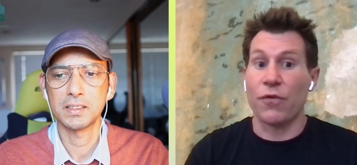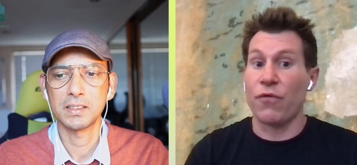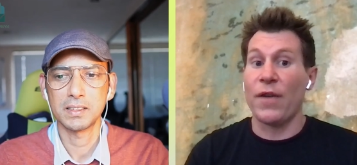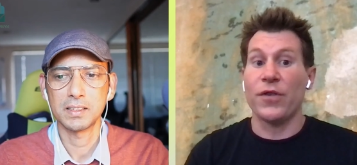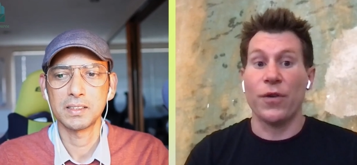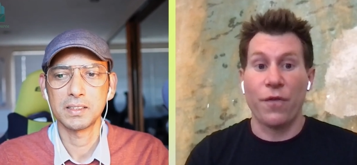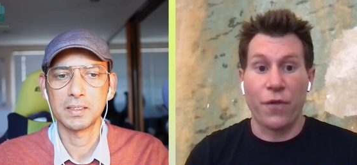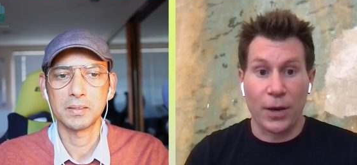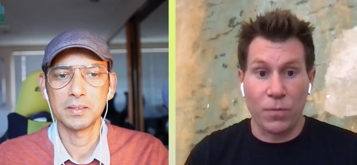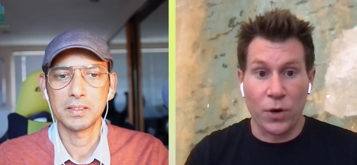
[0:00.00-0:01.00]
Speaker 1: sort of
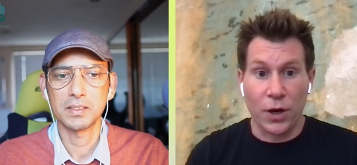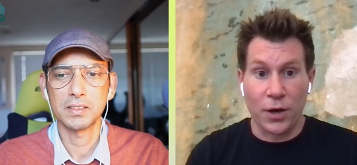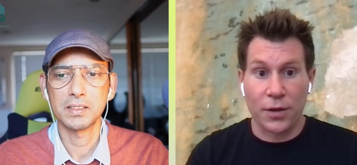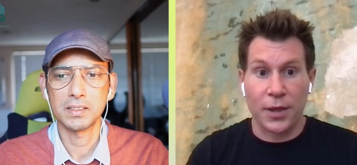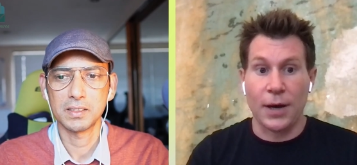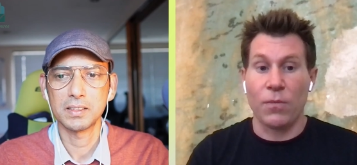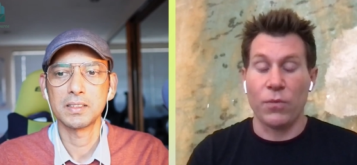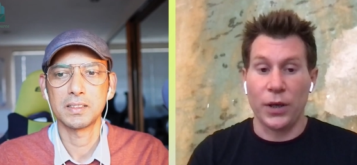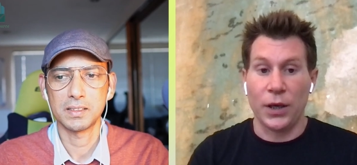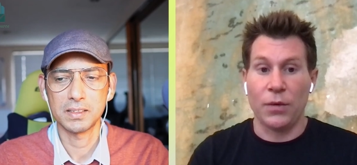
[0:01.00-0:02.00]
revenue framework
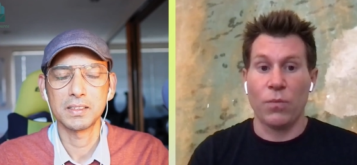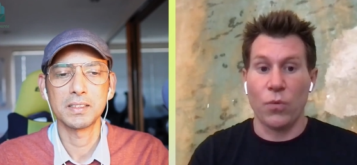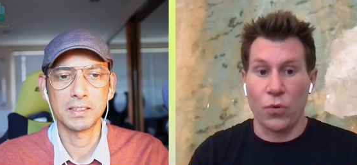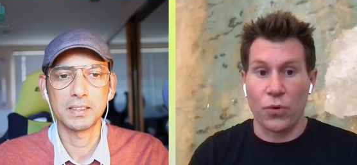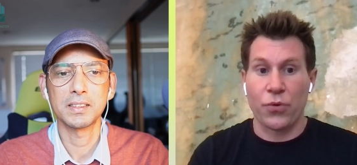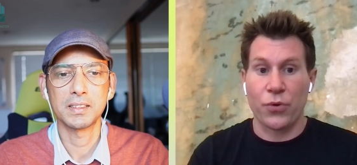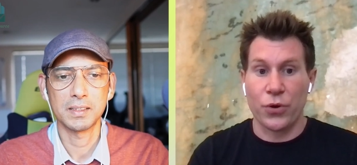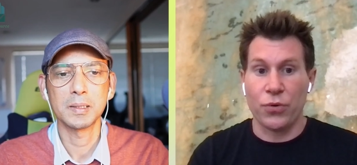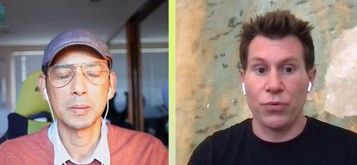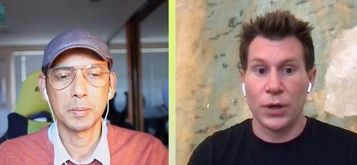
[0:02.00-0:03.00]
that we walk
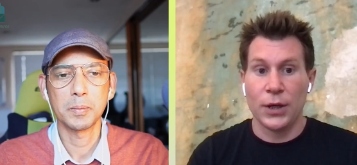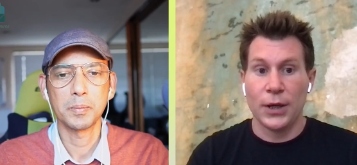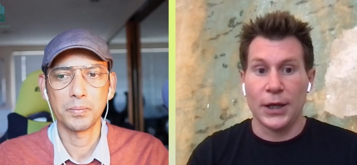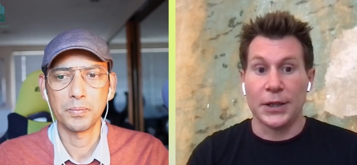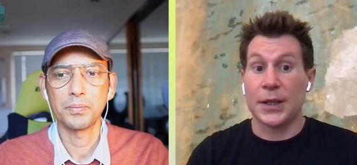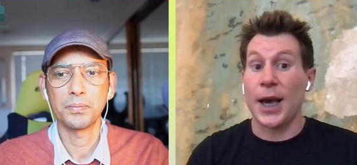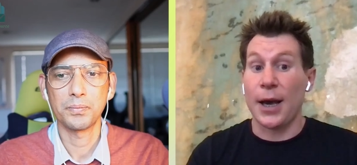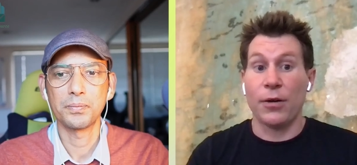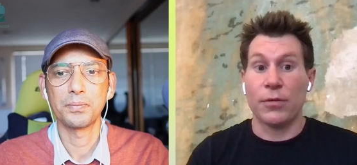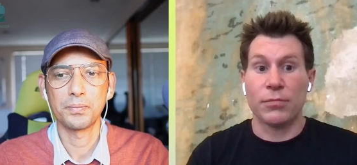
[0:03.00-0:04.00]
through and
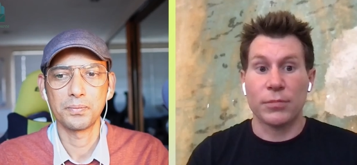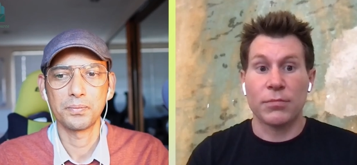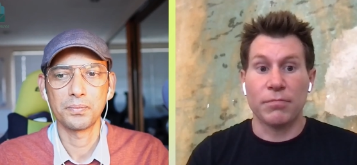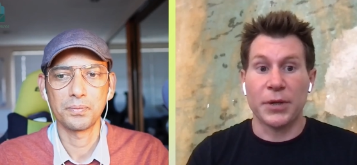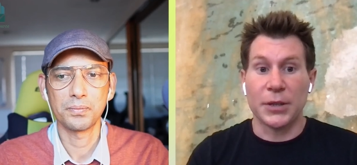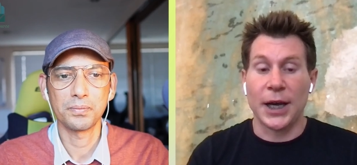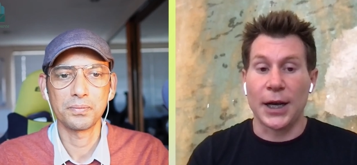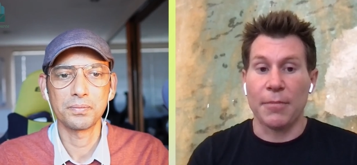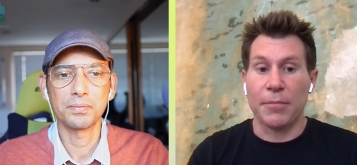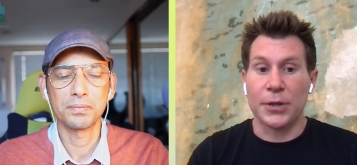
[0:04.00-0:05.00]
scale to be
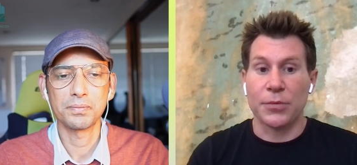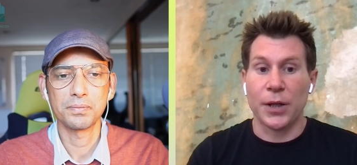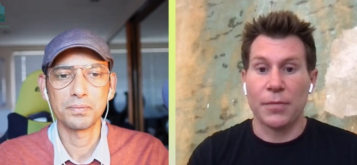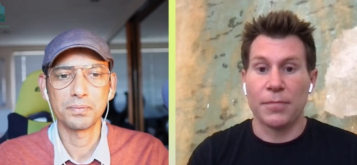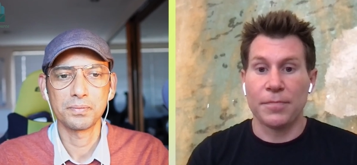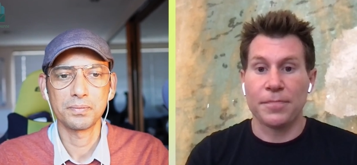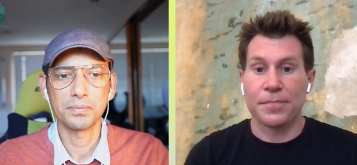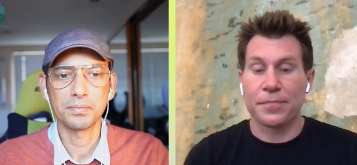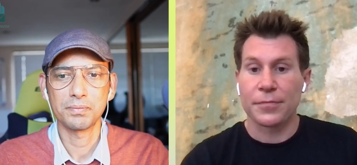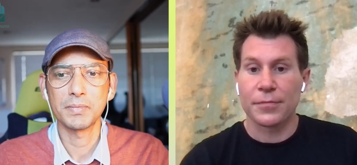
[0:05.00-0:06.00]
tech companies with.
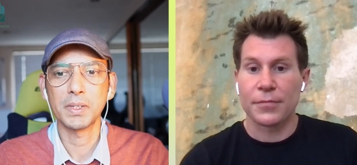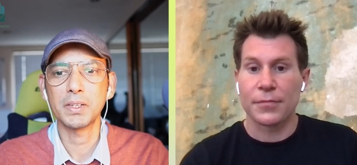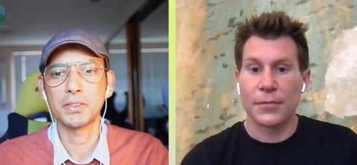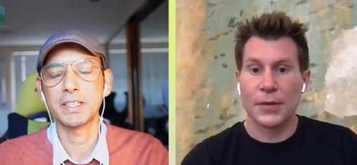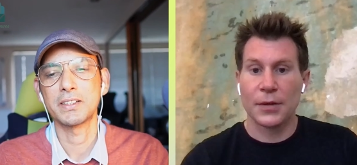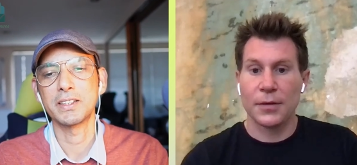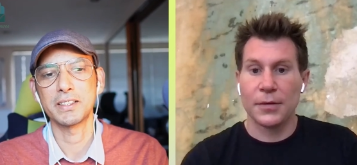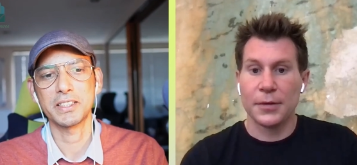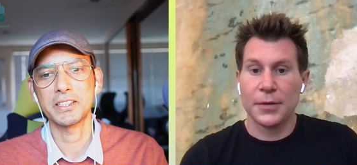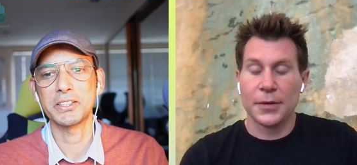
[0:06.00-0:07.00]
Speaker 2: Oh, great.
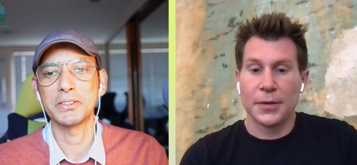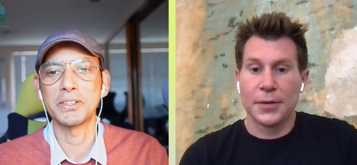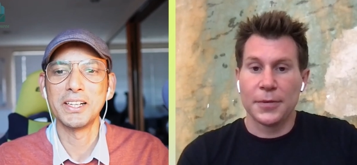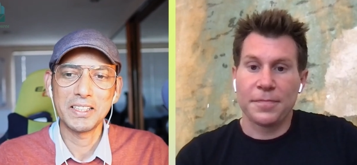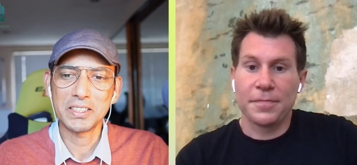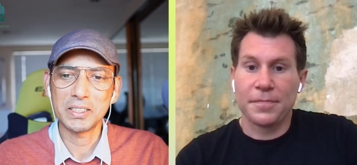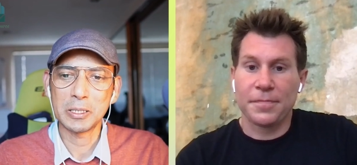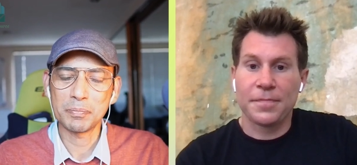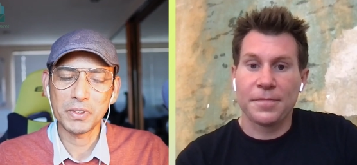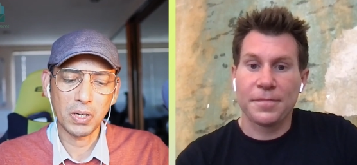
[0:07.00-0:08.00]
Thank you. You
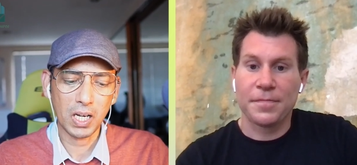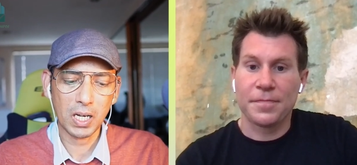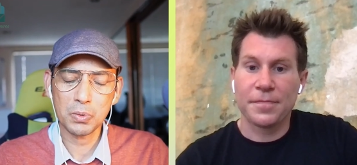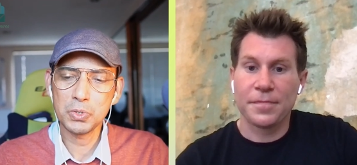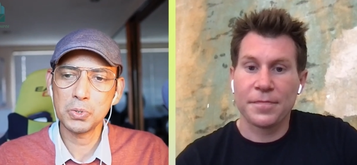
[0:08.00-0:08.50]
know, how do